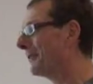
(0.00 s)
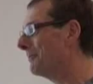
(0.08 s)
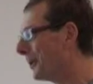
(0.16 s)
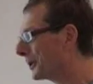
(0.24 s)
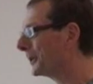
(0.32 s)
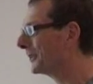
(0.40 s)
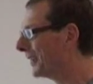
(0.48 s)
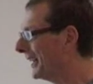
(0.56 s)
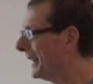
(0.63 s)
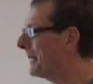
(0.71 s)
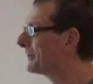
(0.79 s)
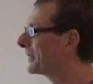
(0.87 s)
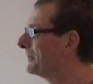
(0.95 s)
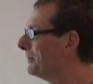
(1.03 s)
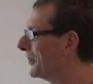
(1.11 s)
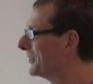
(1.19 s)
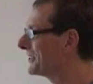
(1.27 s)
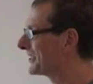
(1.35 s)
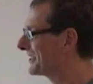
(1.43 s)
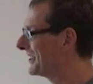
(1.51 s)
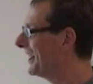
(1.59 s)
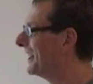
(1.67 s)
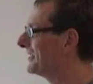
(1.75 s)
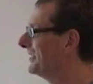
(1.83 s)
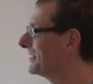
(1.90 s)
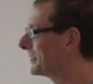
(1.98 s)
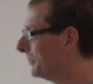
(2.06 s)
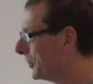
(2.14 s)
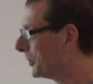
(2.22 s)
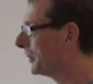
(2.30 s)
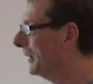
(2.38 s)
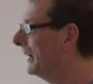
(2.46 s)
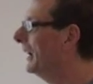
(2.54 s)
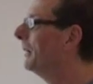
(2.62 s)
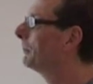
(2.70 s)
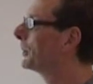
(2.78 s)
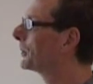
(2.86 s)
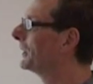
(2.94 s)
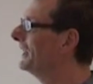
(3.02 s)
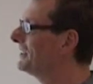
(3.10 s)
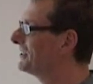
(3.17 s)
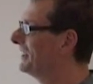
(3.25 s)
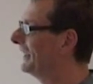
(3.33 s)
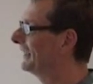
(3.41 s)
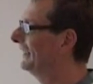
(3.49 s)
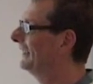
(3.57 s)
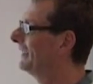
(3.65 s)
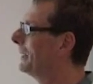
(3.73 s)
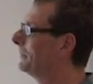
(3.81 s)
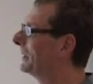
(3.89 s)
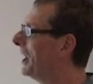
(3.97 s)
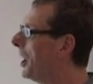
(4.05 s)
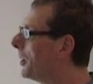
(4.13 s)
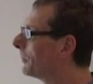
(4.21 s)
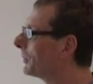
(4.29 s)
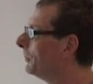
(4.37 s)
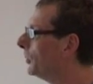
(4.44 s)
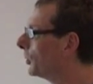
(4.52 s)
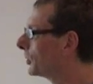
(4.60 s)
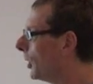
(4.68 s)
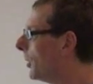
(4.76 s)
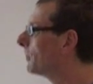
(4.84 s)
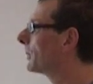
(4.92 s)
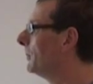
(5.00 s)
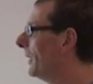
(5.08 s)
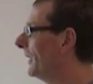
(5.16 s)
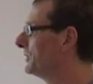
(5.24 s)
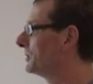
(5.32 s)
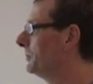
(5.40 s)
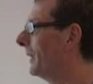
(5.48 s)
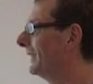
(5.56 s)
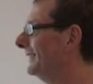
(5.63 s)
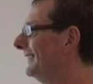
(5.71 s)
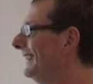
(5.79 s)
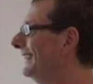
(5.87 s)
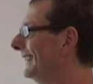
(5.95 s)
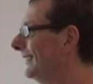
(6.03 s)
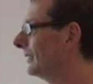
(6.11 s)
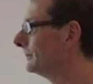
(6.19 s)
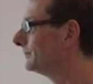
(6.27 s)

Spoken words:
a moral dilemma in modern societies, the more pluralistic they become, the more compromise you might need.